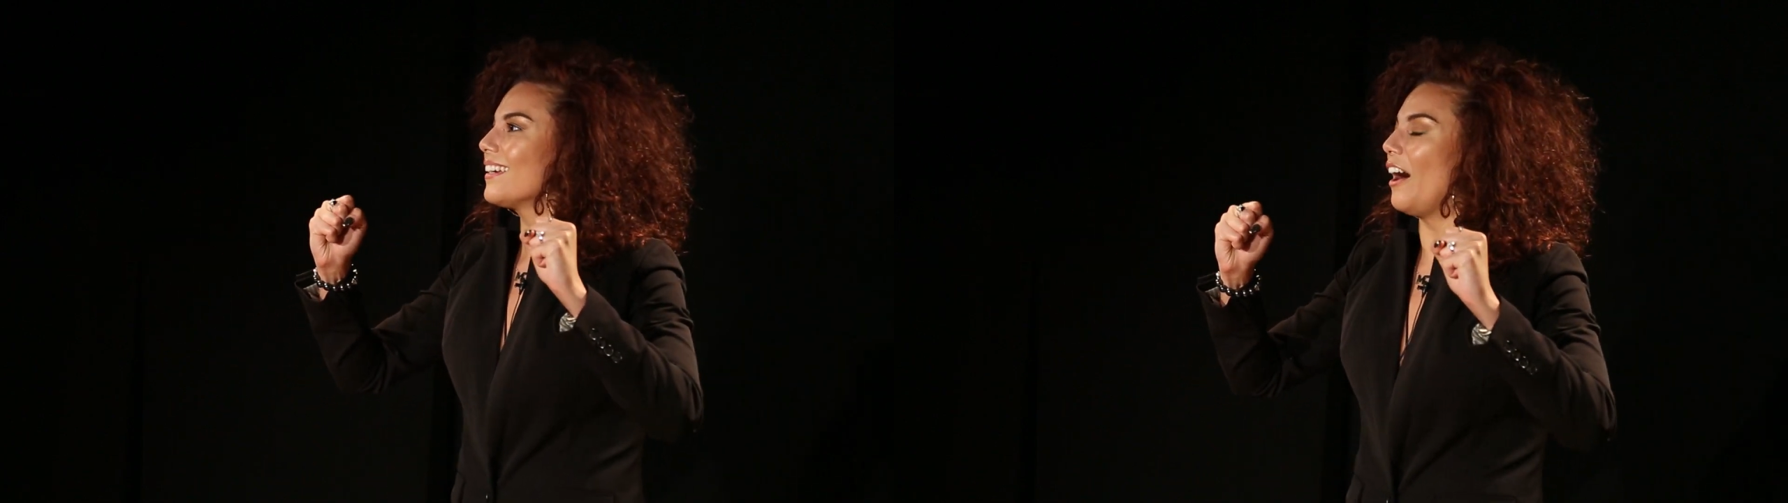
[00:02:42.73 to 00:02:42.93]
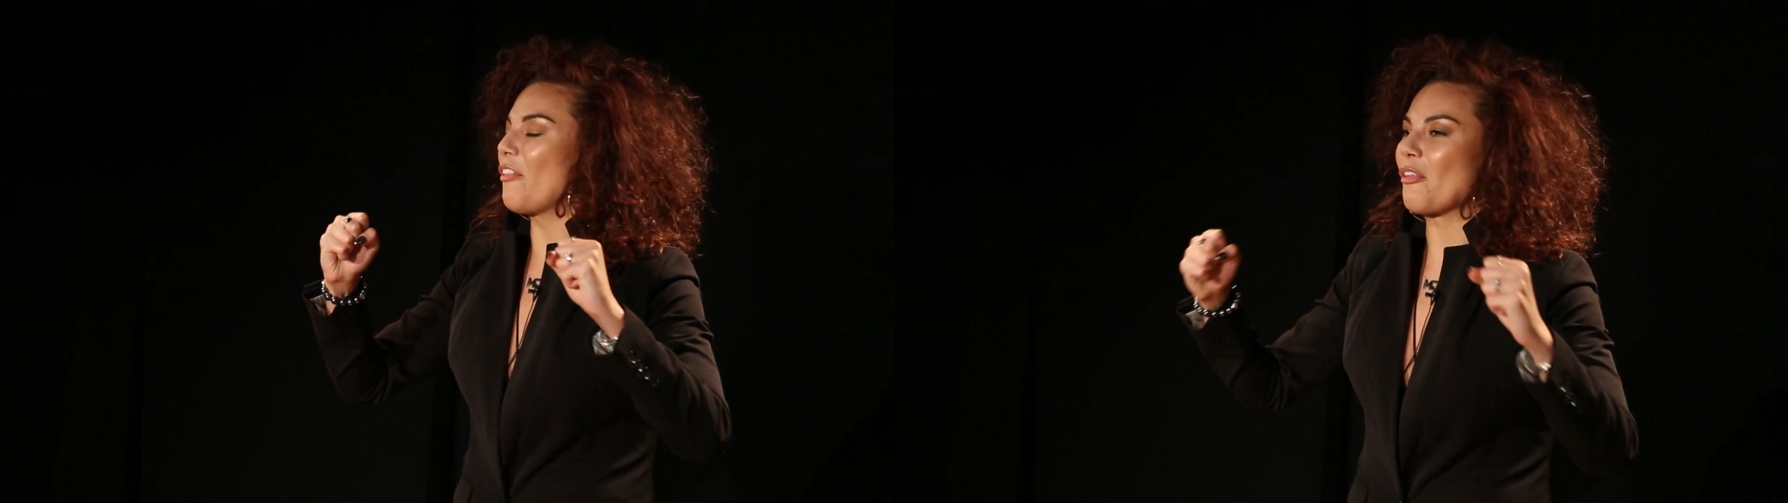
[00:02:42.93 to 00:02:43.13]

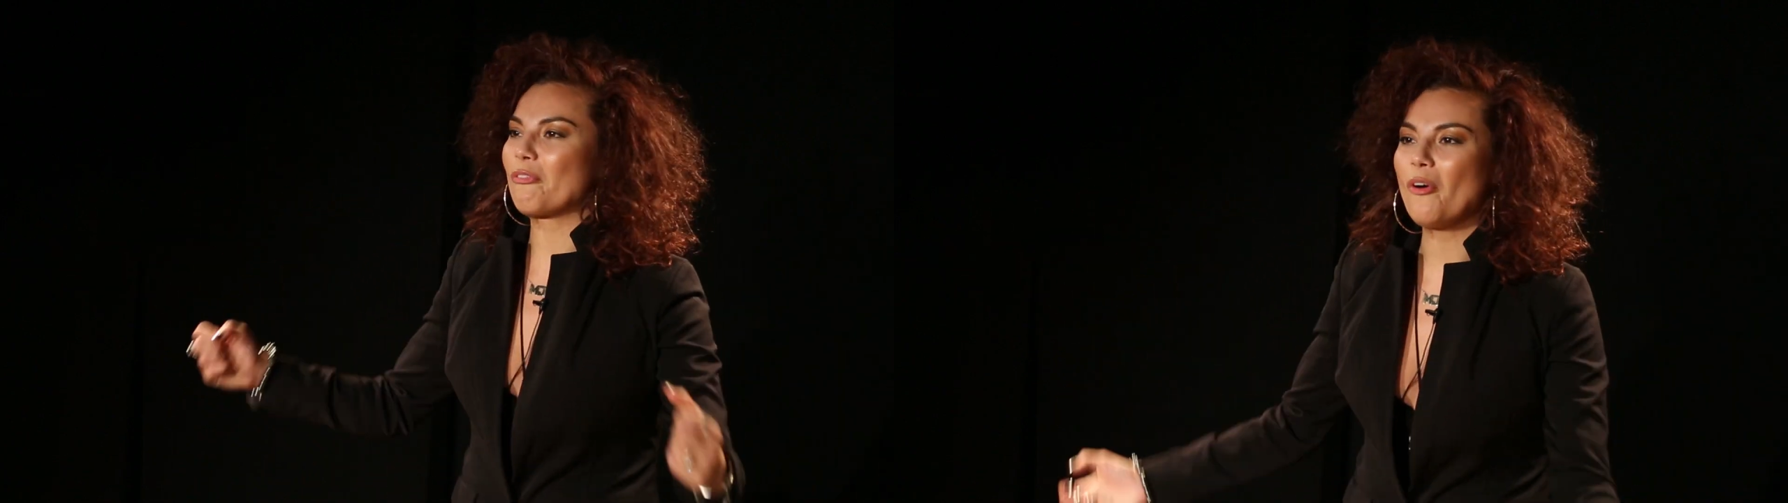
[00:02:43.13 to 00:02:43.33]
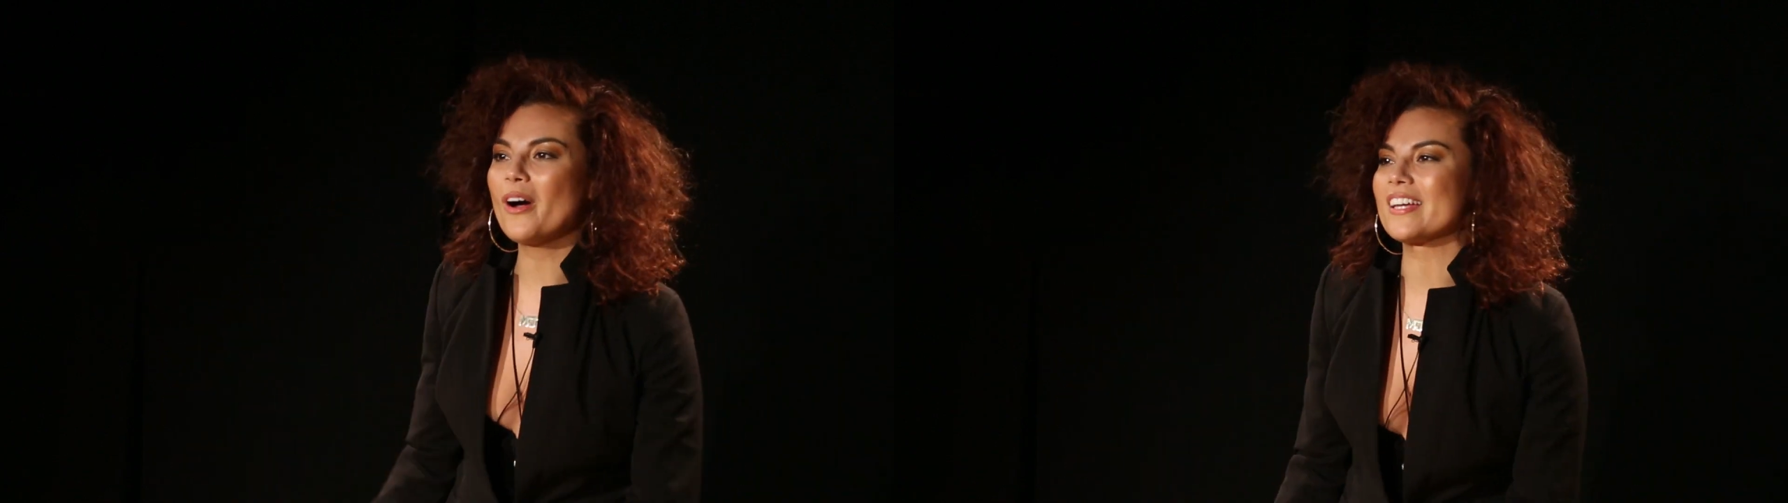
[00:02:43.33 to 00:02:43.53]
on The
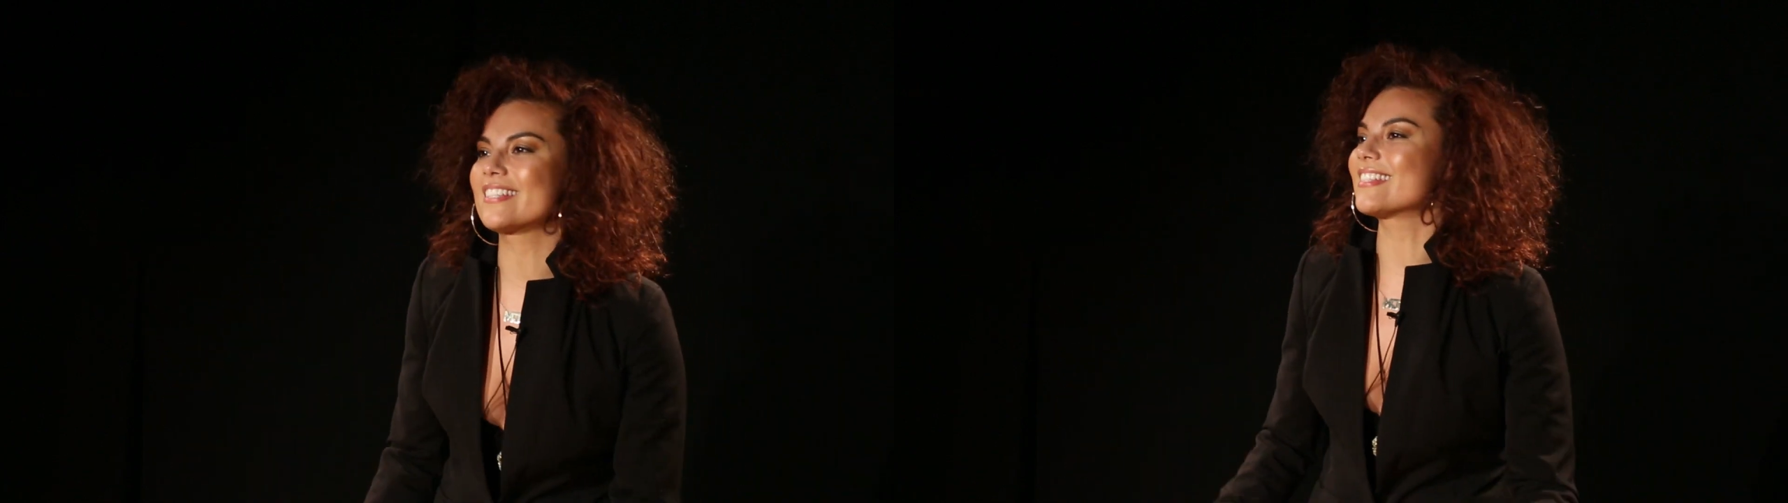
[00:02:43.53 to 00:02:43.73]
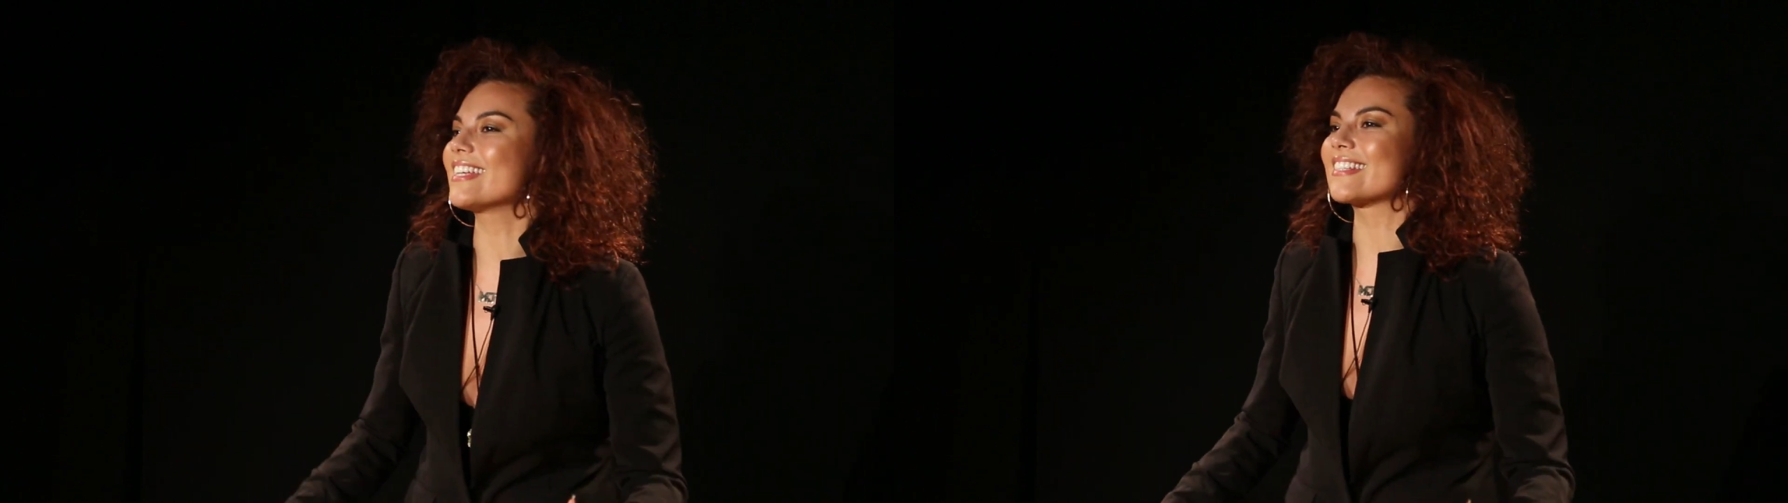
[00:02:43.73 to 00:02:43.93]
Voice
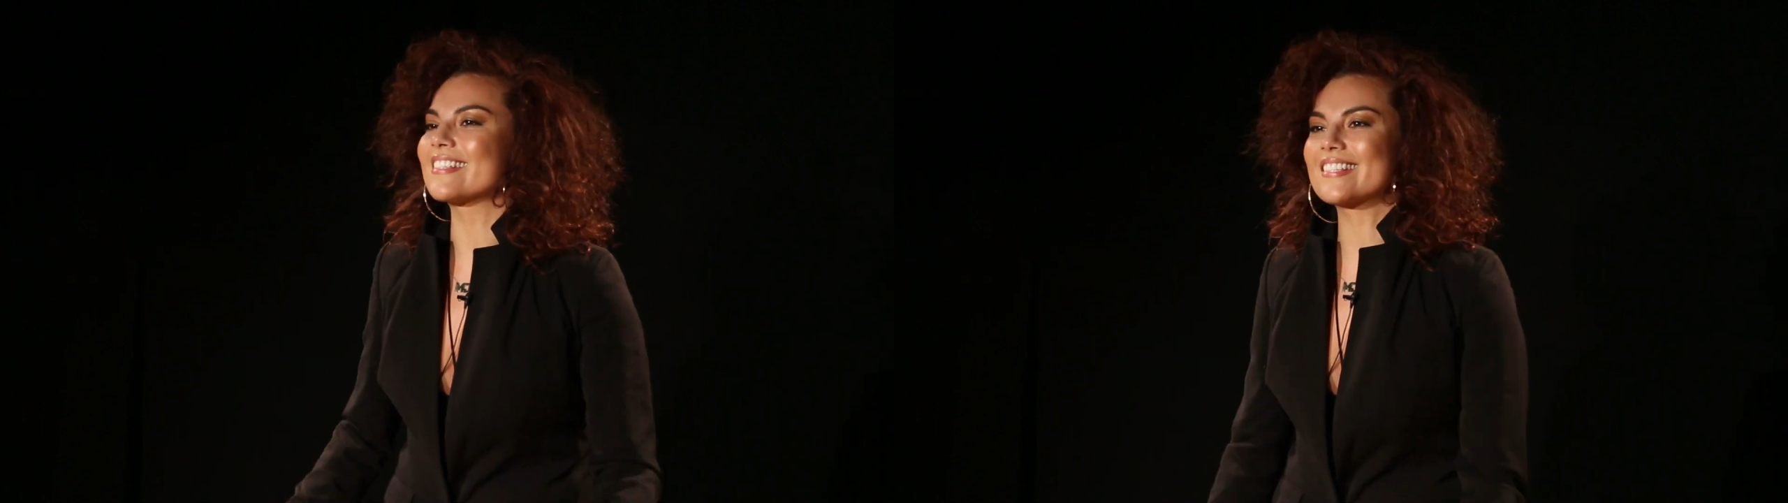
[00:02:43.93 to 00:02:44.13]
season